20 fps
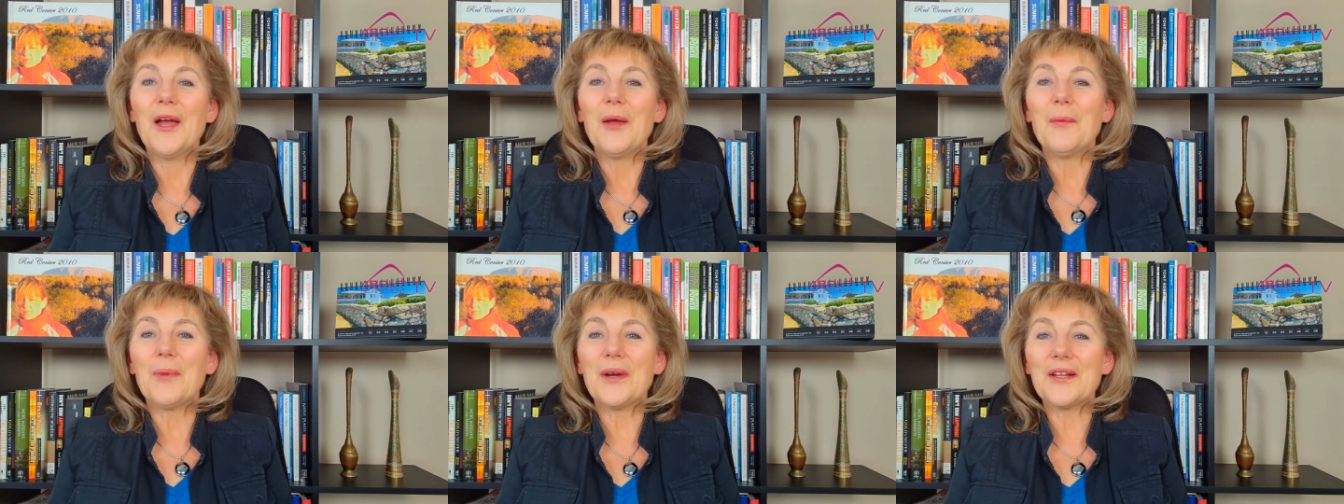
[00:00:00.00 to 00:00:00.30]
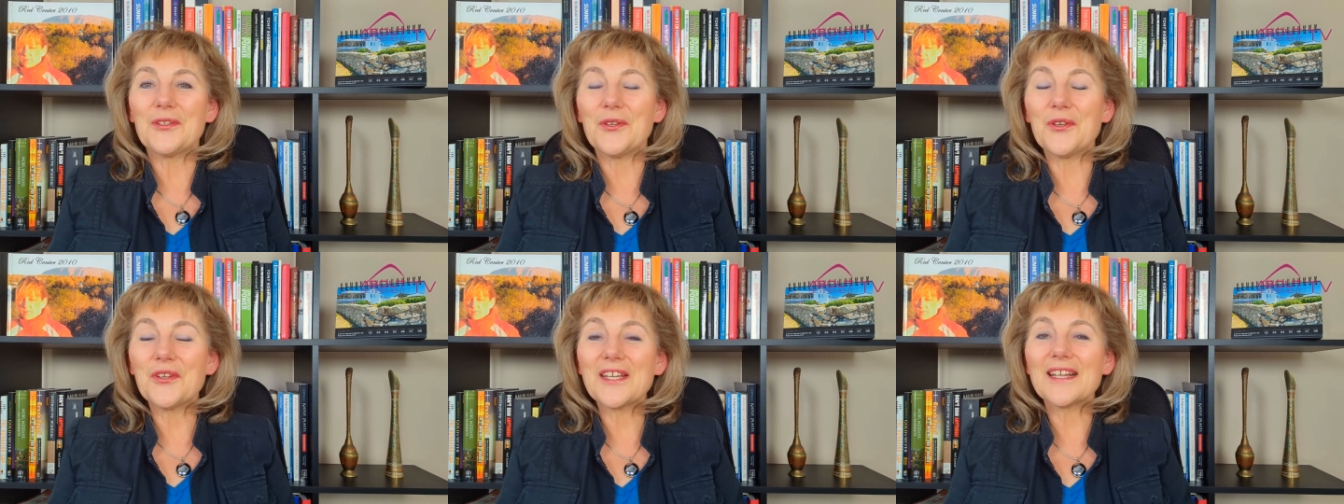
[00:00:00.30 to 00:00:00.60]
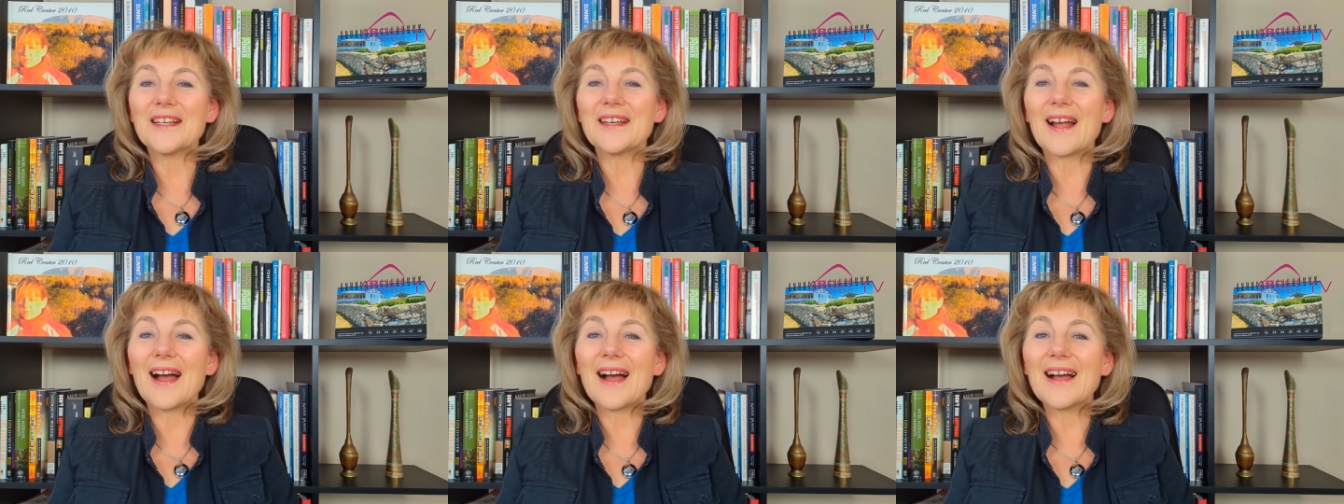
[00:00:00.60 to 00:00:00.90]
but you
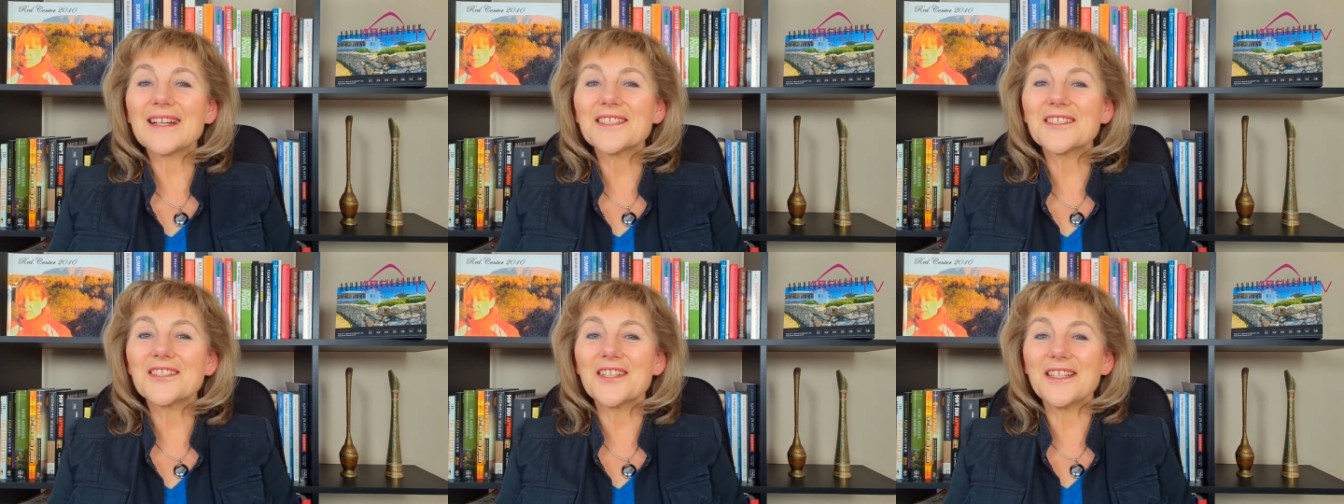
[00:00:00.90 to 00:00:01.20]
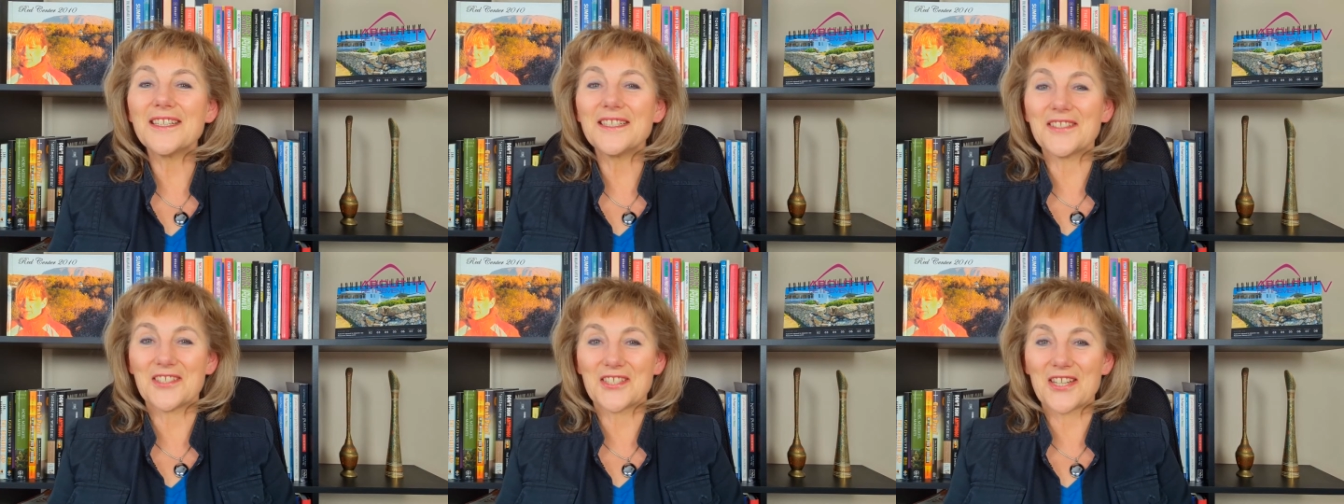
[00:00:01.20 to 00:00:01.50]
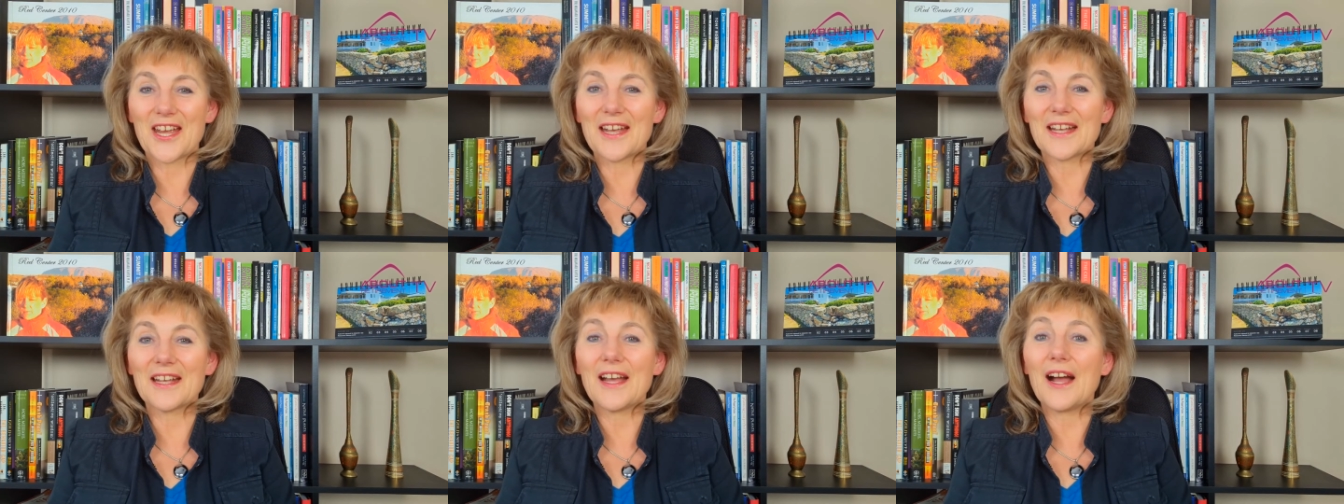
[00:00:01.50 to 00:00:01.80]
can actually
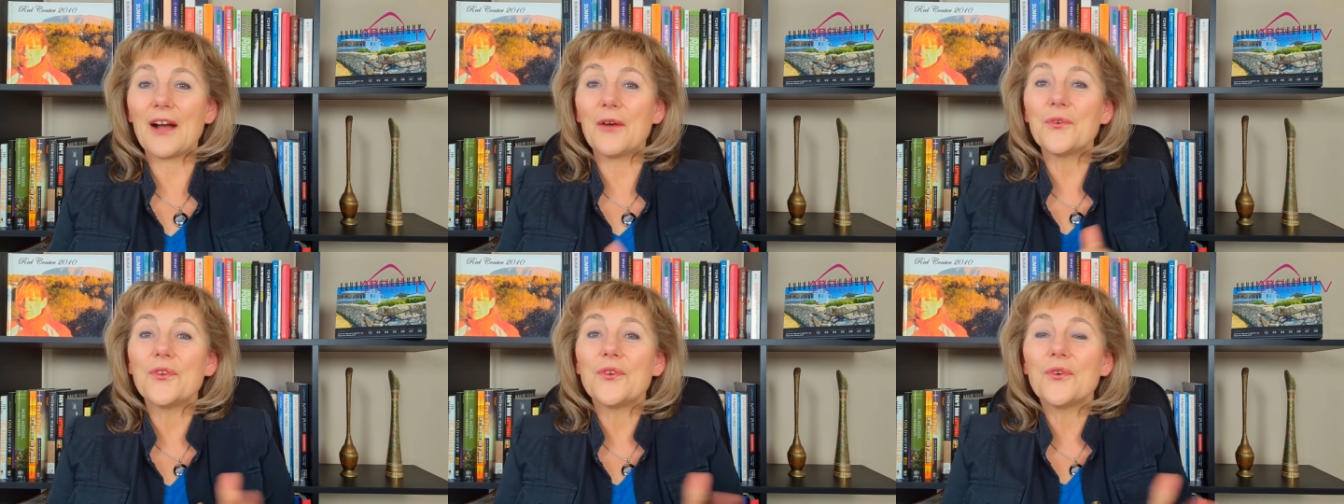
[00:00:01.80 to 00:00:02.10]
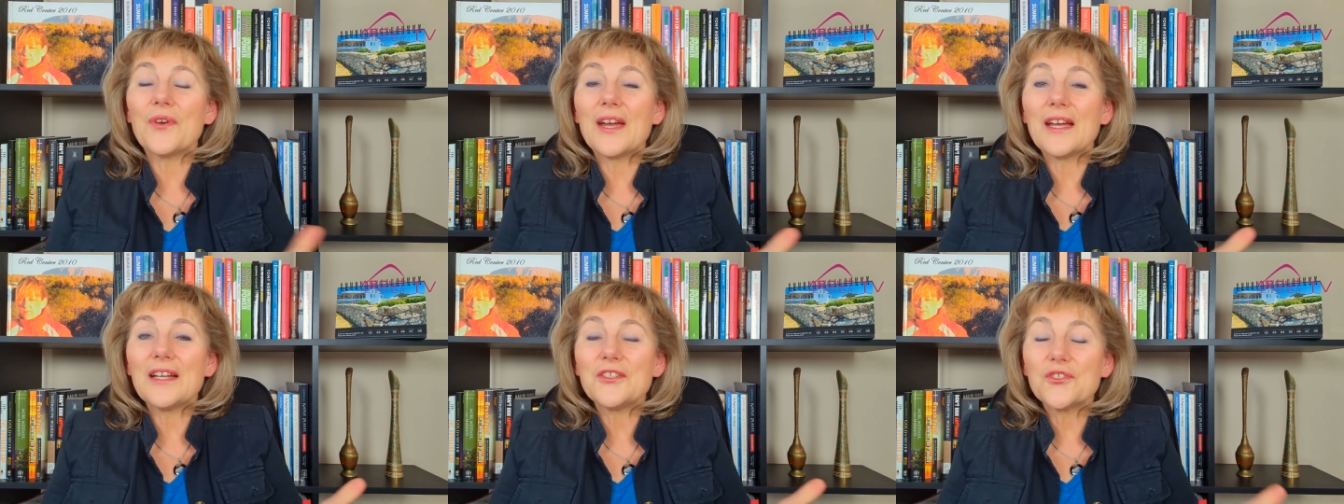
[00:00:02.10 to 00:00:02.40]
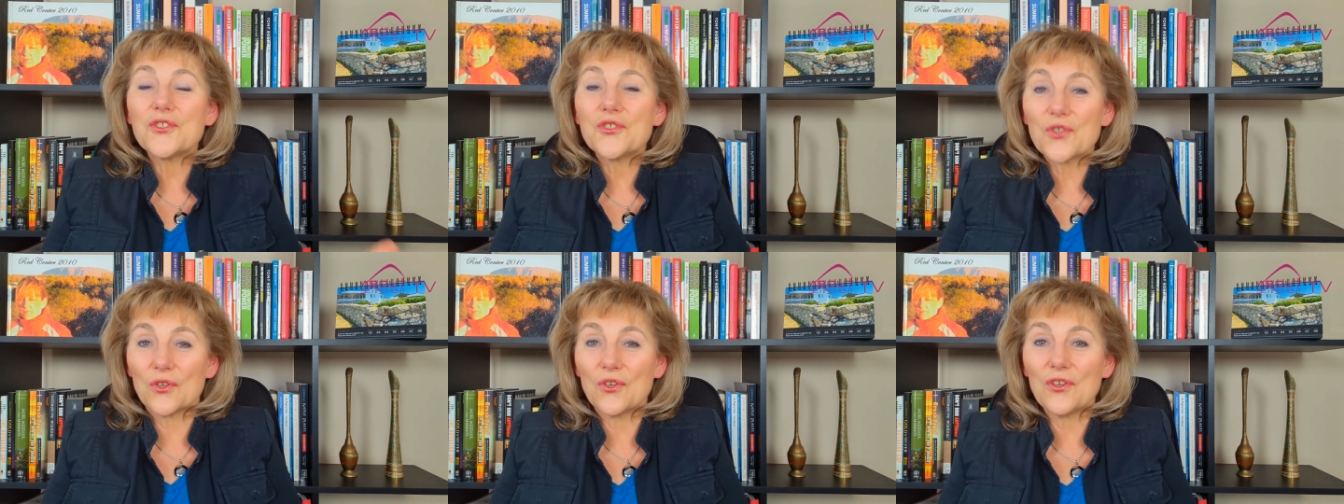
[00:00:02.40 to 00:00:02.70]
check how you
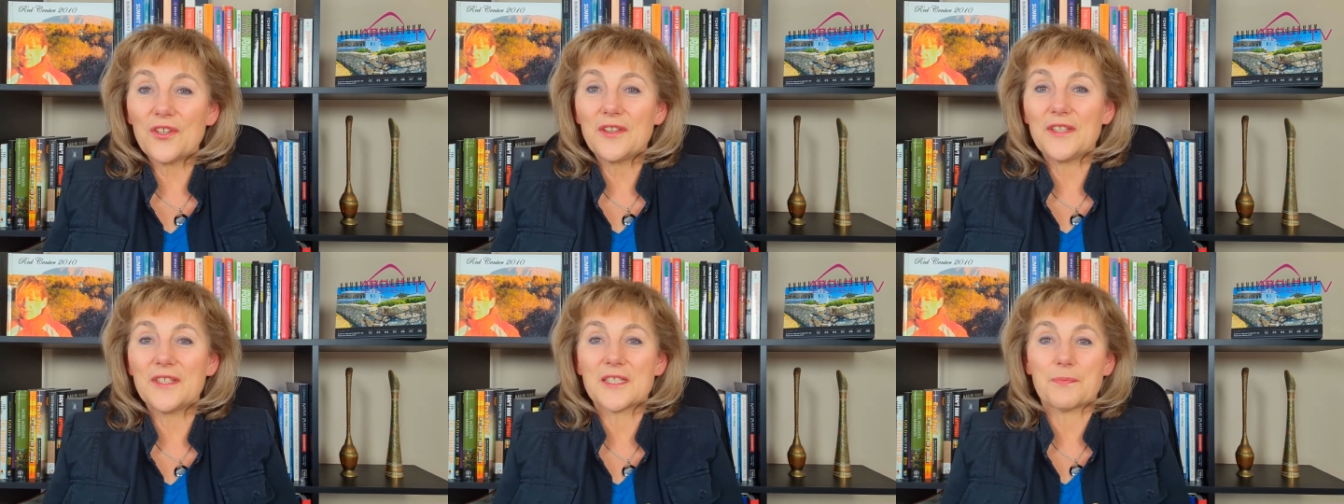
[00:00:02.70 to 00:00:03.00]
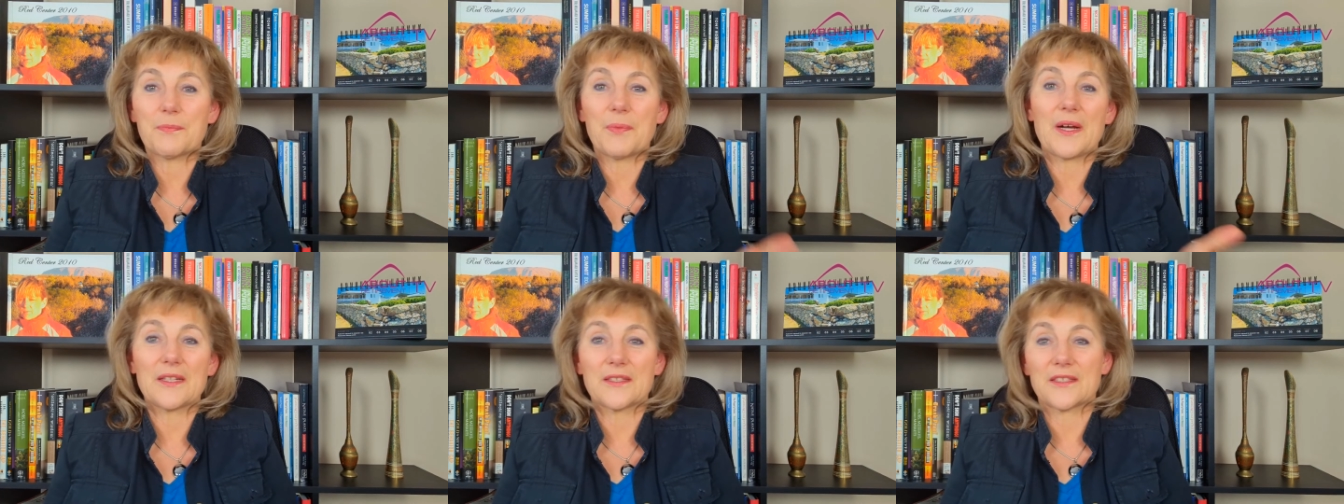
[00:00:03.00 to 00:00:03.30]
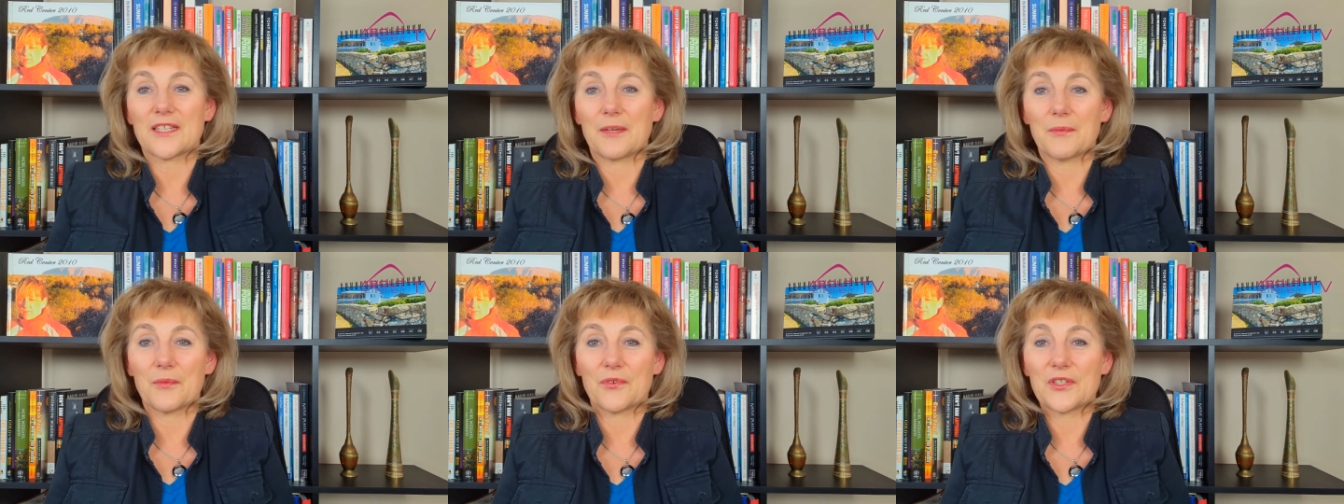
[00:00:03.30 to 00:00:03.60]
enjoy this
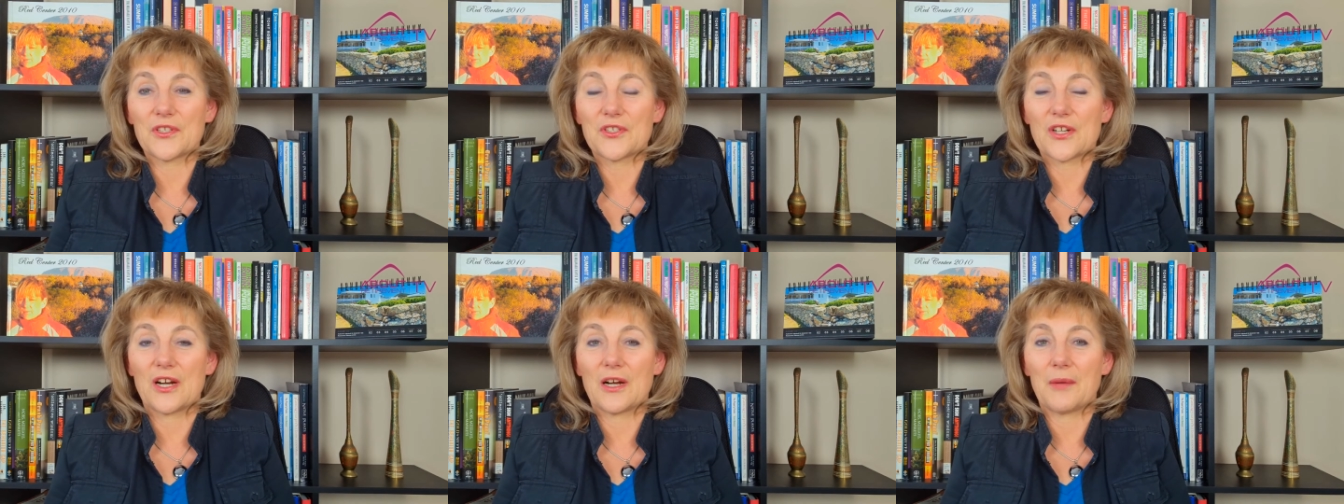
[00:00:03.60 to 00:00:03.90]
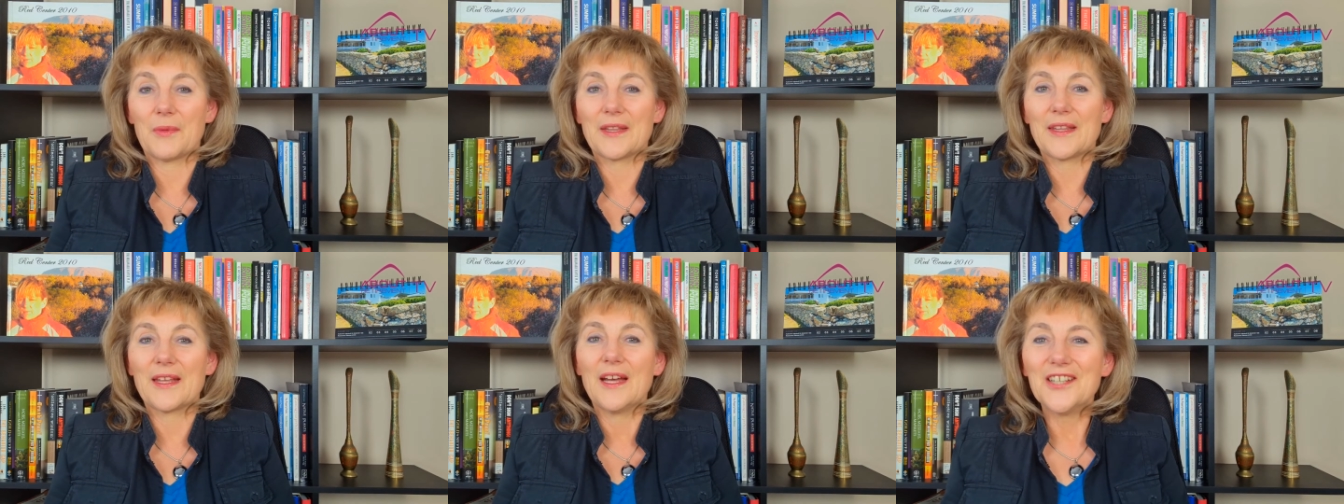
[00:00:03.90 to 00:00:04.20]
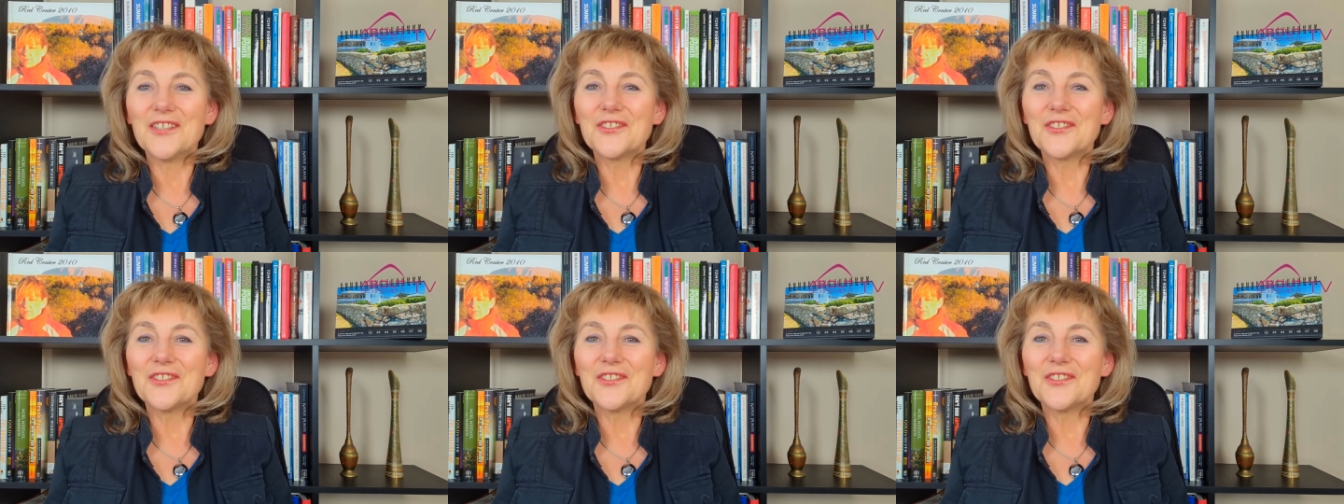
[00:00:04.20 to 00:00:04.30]
part-time retirement